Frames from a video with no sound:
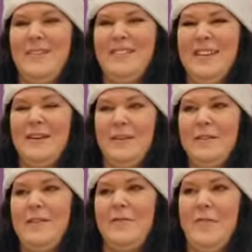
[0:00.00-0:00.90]
was like
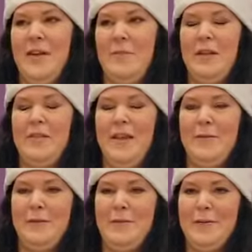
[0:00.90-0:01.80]
a, a family thing
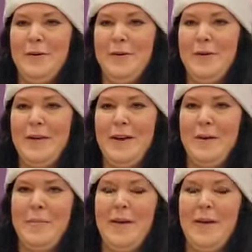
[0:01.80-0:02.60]
when we were growing up.